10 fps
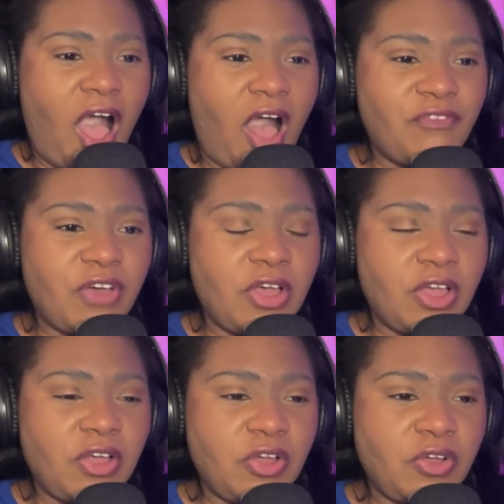of
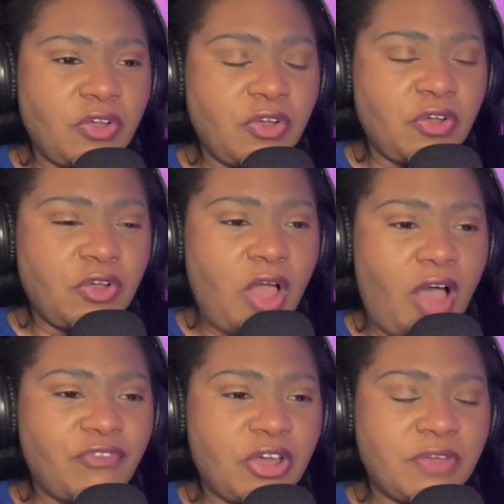
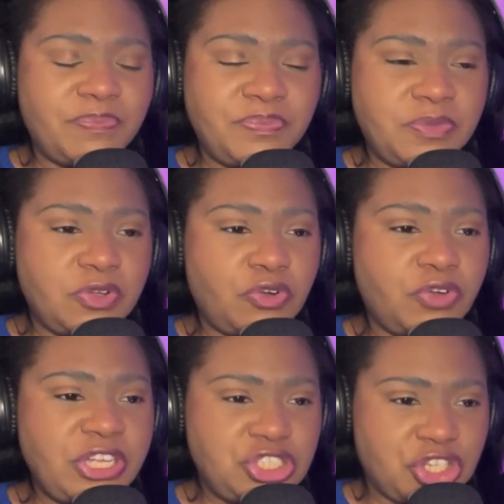a
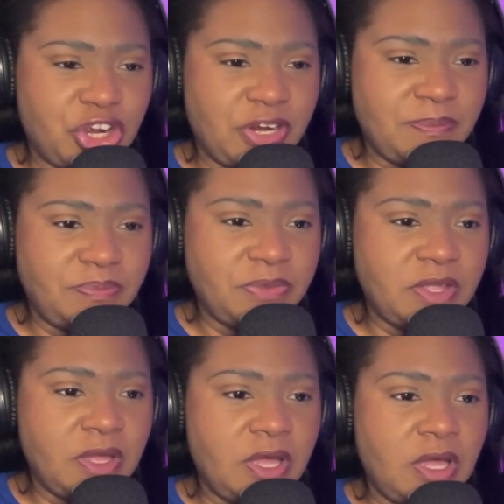creature
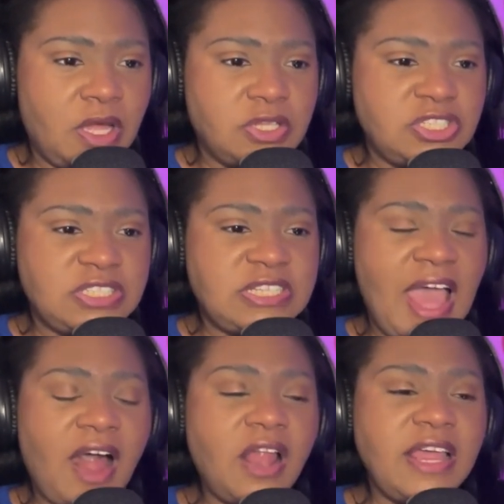to
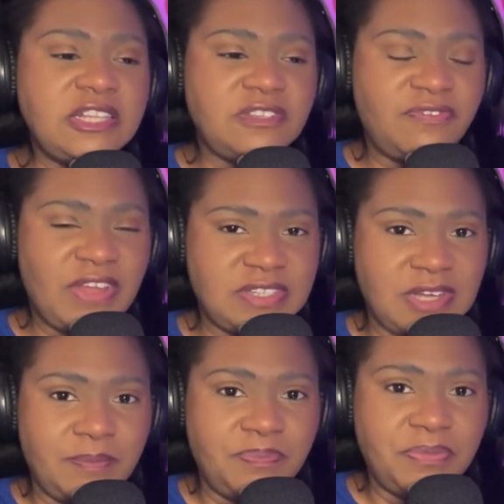tell its
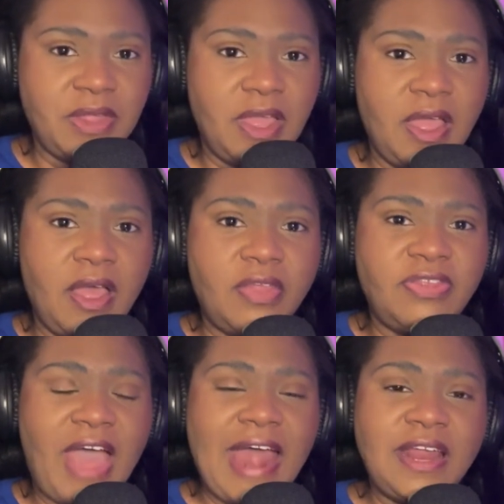victim
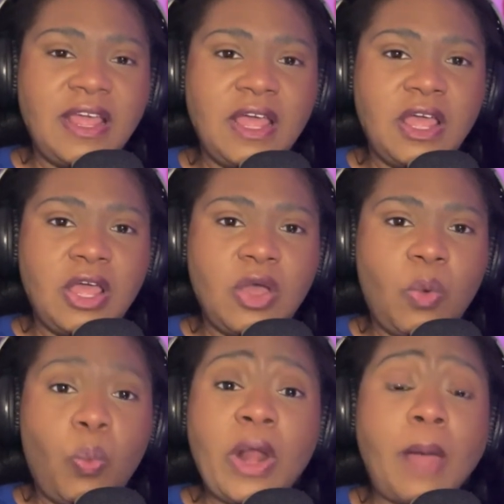that
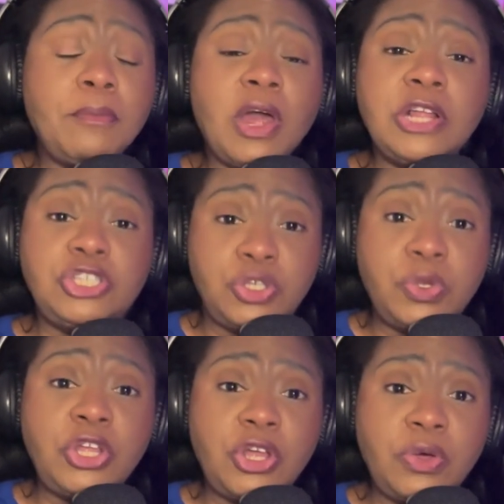what I'm going to
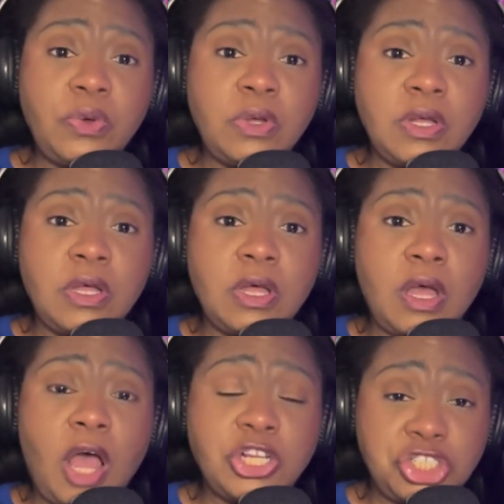do to you,
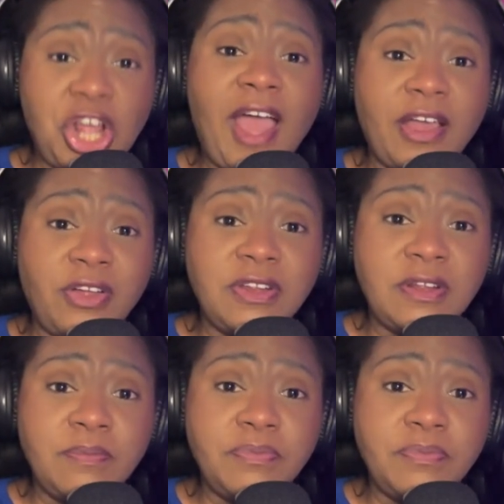a child,